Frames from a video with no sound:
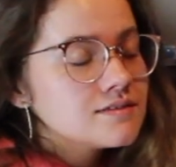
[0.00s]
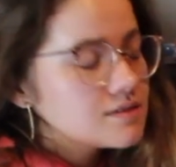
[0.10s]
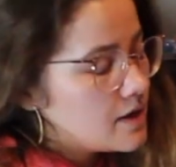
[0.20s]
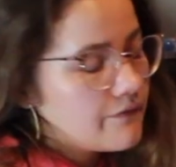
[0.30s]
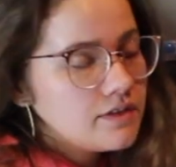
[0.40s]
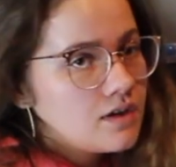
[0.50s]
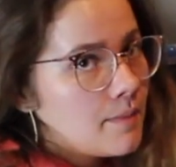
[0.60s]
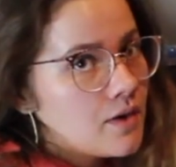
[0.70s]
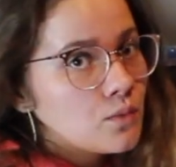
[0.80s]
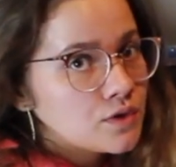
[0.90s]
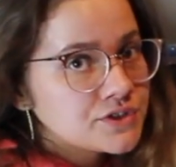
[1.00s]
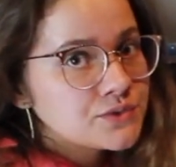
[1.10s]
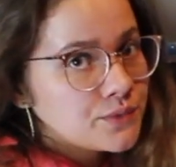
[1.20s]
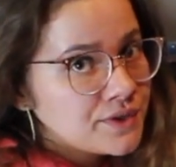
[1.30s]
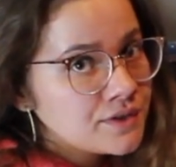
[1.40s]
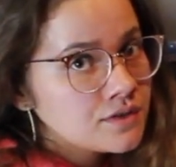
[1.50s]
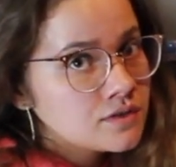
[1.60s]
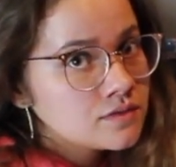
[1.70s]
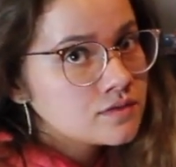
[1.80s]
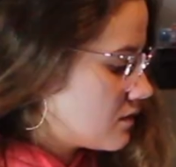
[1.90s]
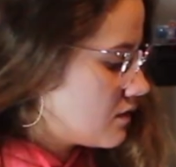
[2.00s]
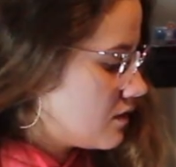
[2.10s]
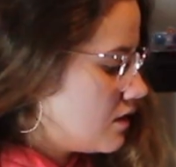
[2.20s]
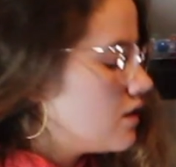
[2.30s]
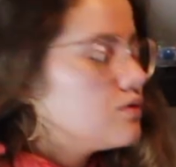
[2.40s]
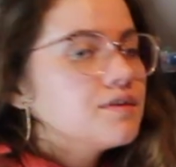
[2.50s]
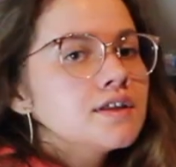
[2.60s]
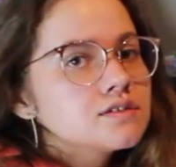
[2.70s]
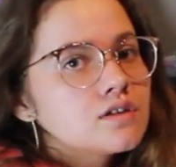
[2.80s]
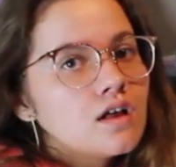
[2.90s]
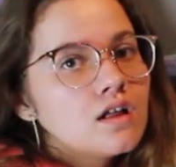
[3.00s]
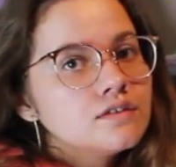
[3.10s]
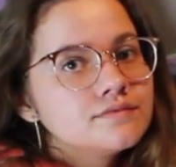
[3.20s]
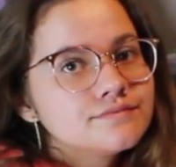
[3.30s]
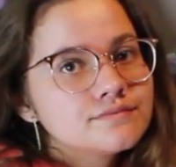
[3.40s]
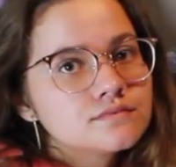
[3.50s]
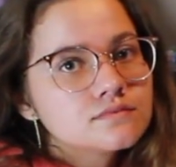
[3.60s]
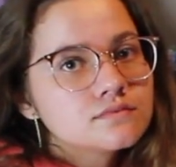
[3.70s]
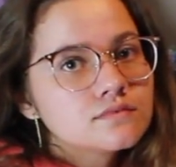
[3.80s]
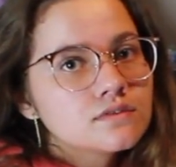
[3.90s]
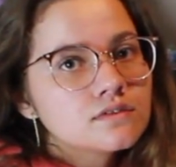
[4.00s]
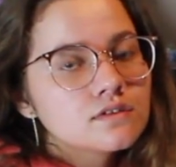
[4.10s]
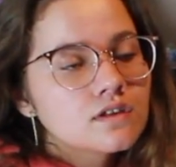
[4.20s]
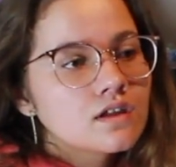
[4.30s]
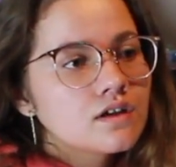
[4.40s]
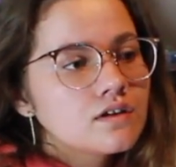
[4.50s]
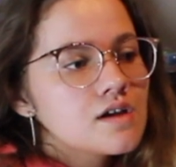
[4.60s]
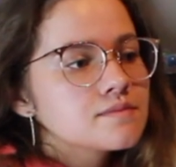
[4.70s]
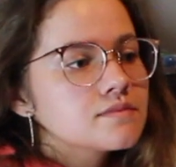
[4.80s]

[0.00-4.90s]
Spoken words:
Definitely not my worst work. Well, that's all. You know,